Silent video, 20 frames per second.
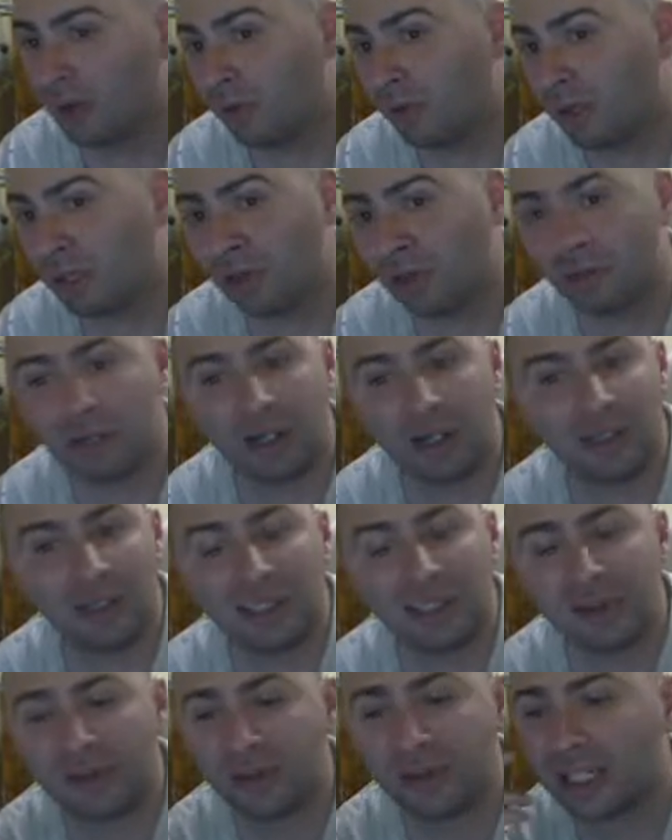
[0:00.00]
Well,
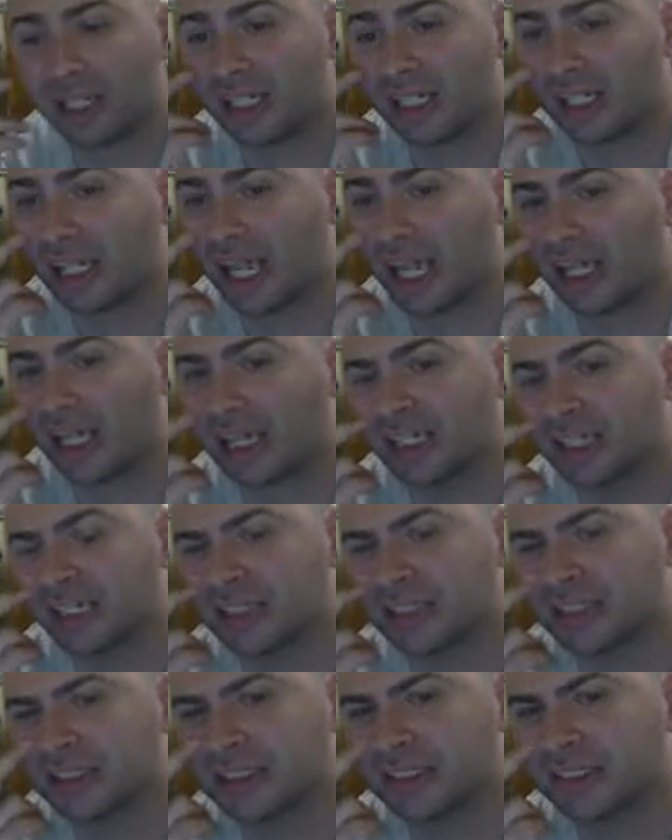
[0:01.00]
whoever this fucking guy
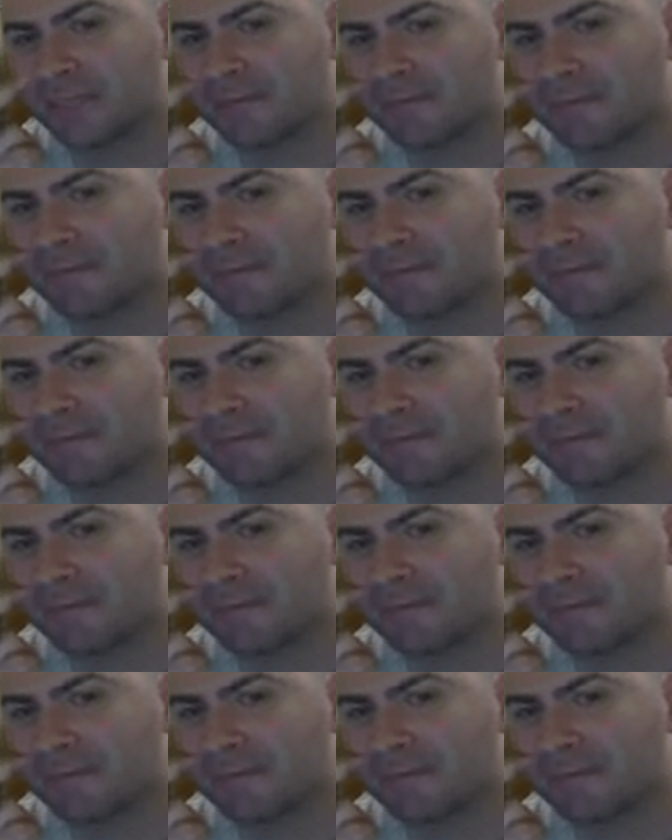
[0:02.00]
is,